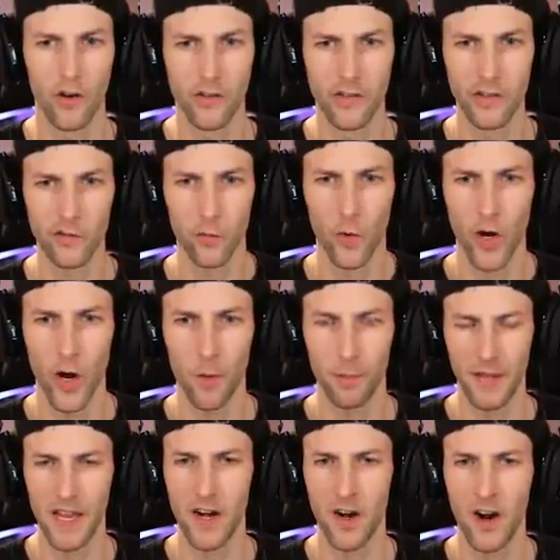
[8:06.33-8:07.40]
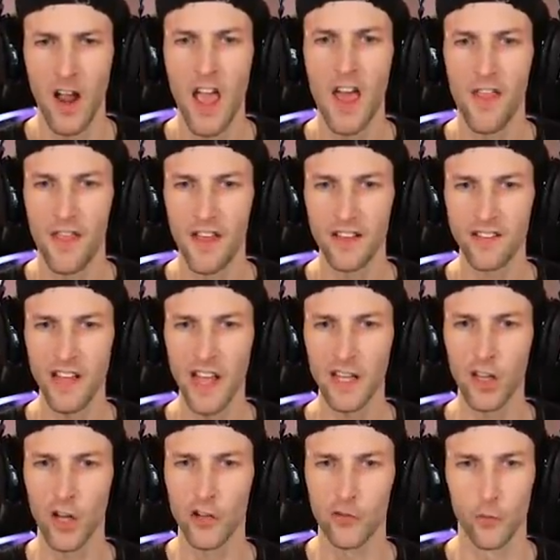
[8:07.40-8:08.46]
Because this one up here, this
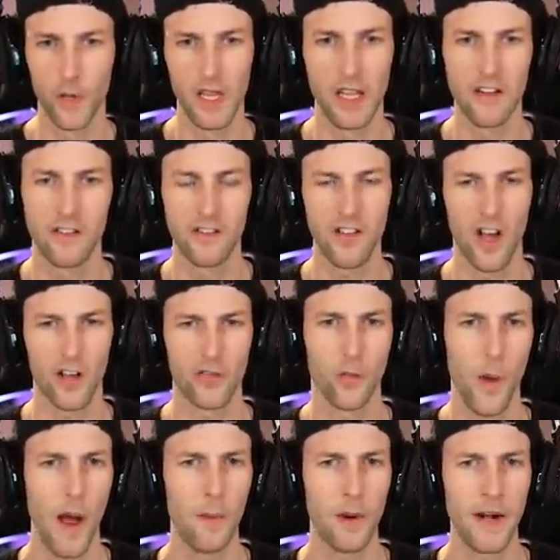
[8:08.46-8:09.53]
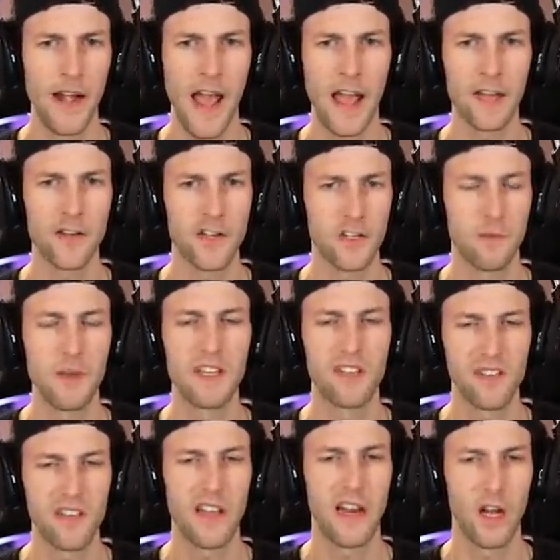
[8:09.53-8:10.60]
egg looks really sus. Why would an egg just be
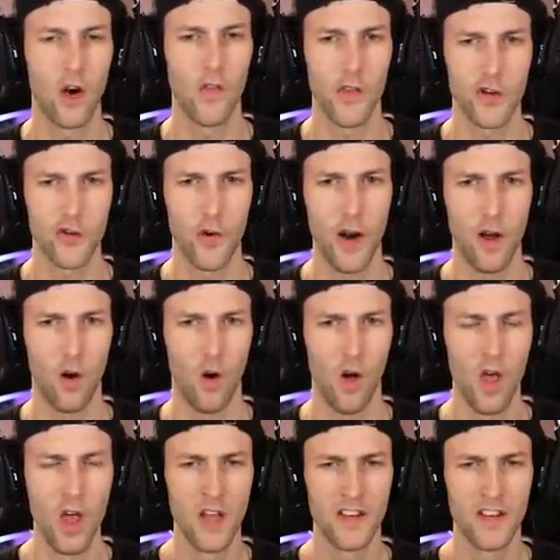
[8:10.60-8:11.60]
sitting on the trail?